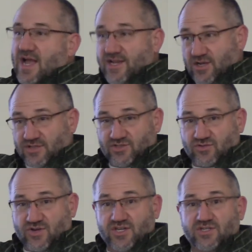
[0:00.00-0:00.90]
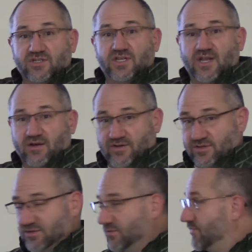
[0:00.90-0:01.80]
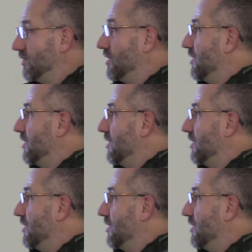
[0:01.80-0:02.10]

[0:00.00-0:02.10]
high concentration to areas of